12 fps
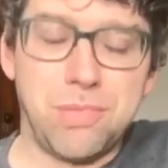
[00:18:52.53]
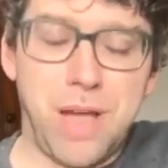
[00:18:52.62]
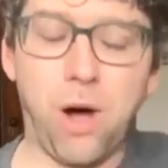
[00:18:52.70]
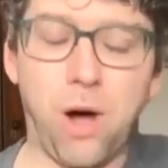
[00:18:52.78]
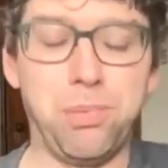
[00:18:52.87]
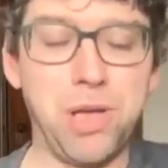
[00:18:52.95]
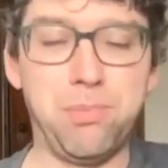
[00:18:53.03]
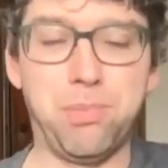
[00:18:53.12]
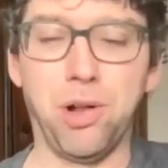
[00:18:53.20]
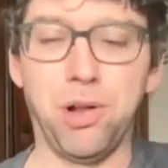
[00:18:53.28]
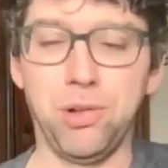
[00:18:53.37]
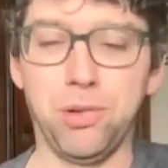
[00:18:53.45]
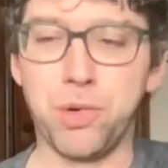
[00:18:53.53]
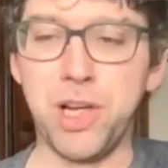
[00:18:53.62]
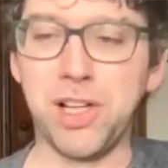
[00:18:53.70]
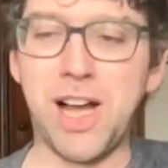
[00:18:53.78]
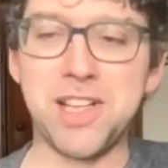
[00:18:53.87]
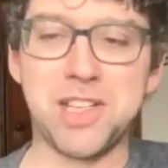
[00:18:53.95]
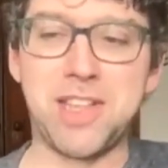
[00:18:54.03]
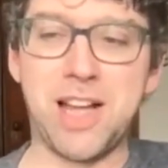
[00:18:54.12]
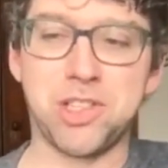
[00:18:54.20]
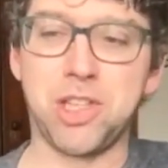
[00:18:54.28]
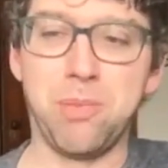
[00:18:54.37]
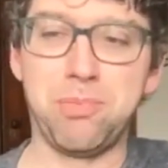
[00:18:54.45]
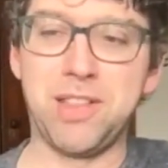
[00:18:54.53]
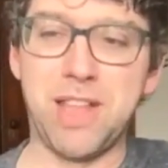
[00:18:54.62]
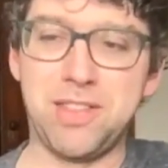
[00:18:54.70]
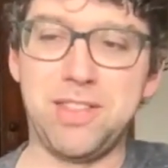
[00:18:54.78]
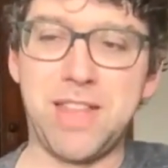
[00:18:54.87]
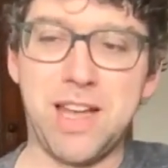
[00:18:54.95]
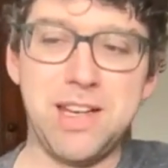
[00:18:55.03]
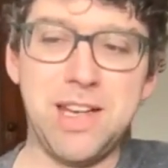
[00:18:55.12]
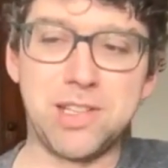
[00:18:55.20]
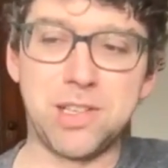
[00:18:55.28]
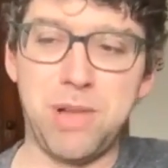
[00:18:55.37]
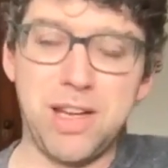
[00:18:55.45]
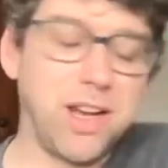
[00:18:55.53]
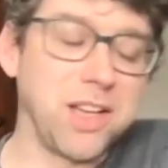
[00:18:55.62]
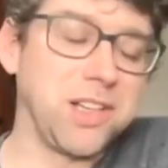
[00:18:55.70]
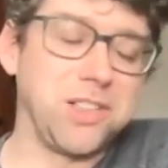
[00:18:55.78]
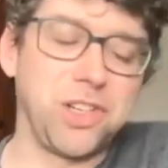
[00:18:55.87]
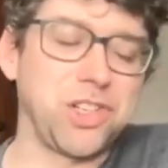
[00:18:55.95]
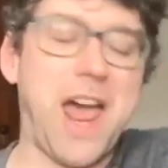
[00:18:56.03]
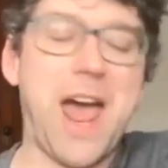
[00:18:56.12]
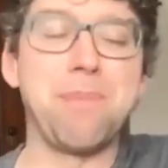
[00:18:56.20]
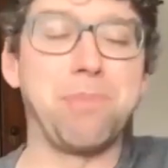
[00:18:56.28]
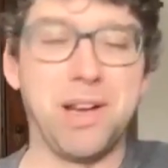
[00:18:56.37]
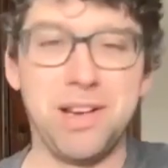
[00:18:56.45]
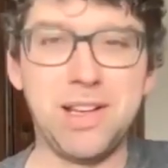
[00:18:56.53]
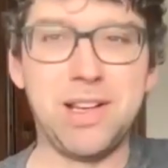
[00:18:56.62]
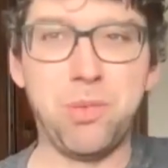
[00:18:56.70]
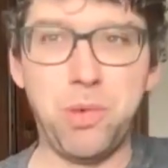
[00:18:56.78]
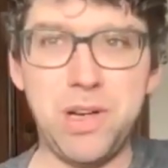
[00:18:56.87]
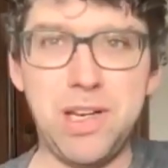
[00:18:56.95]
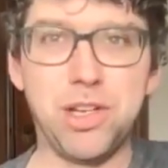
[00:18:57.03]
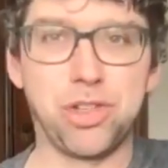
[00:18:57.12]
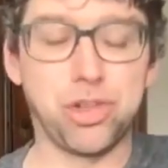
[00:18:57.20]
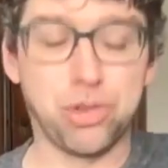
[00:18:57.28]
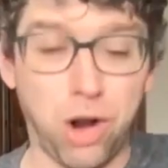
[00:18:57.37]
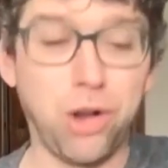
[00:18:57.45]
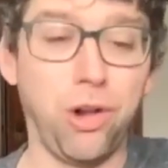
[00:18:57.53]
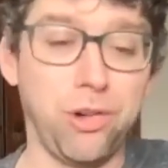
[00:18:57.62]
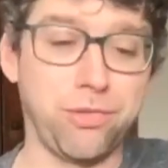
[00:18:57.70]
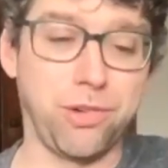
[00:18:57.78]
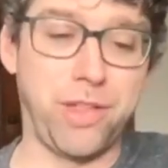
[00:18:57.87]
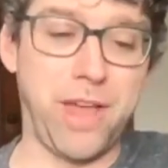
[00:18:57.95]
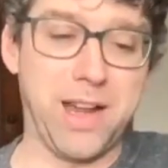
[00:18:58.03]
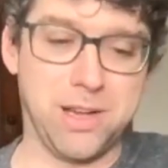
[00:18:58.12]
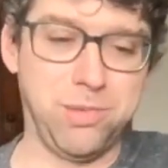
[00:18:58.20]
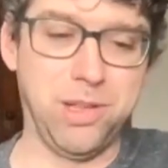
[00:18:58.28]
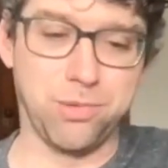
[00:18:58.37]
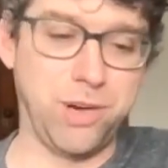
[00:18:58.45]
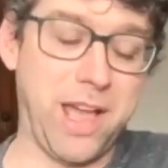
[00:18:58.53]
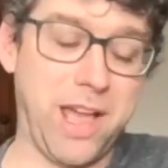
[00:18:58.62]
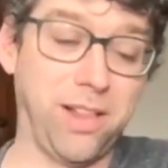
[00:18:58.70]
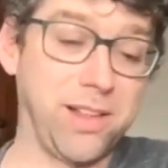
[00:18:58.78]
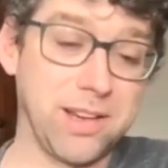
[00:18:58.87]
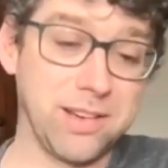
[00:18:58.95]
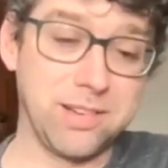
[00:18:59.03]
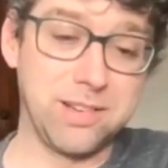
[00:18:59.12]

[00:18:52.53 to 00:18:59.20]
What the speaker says: help people realize that that's something that needs to be, it doesn't just happen. We need to struggle for that to be the reality.